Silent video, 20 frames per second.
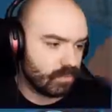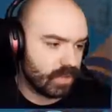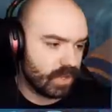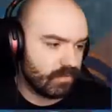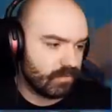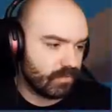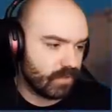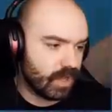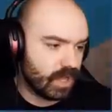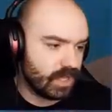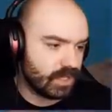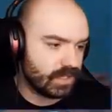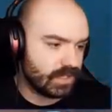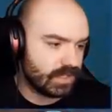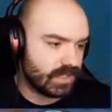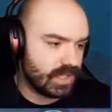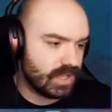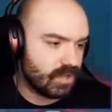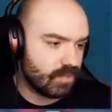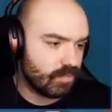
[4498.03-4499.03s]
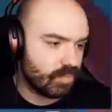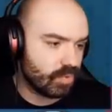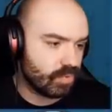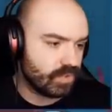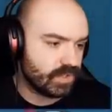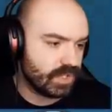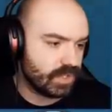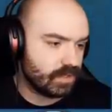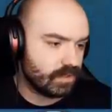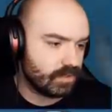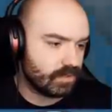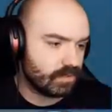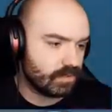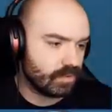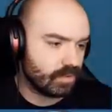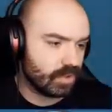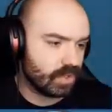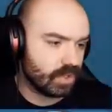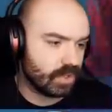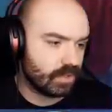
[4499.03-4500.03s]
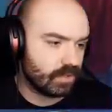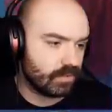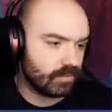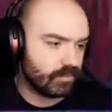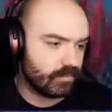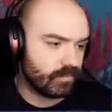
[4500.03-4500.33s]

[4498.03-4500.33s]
my vine's decomposing. Okay.